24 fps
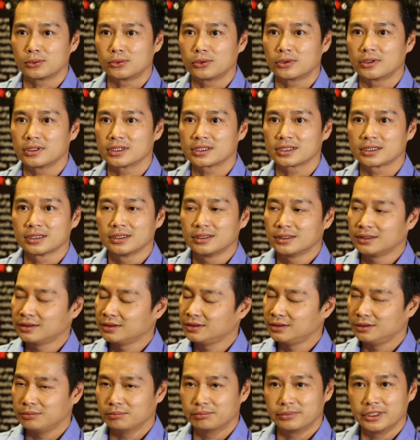awards,
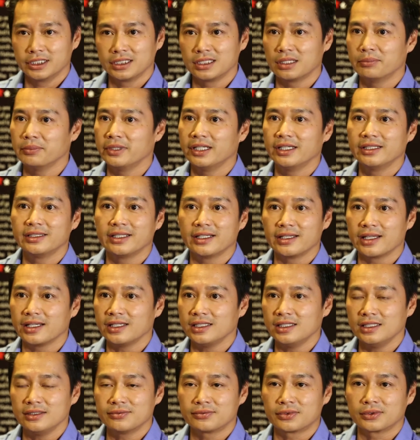bring them in and
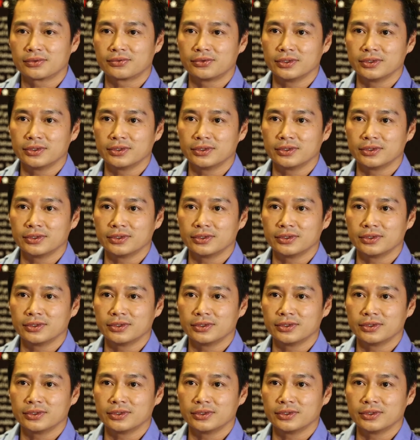they eat for